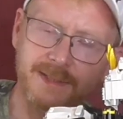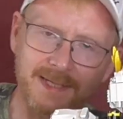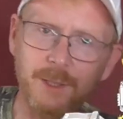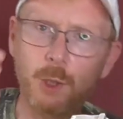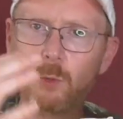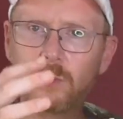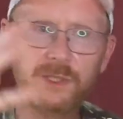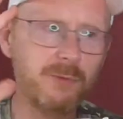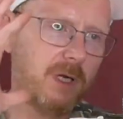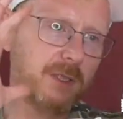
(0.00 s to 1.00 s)
then the whole
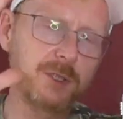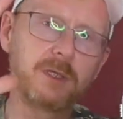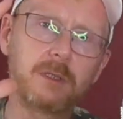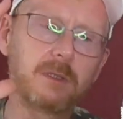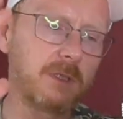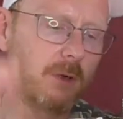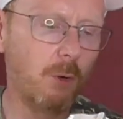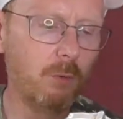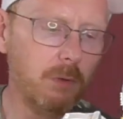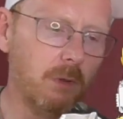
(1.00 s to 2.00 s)
structure, the
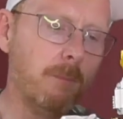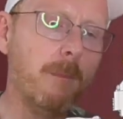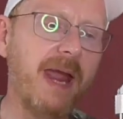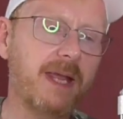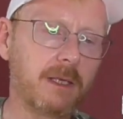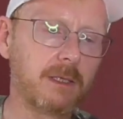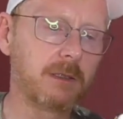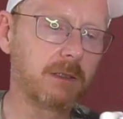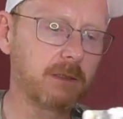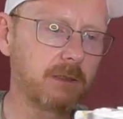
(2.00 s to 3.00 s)
whole mech,
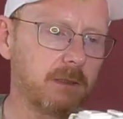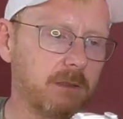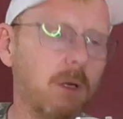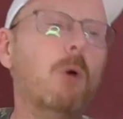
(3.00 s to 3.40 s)
the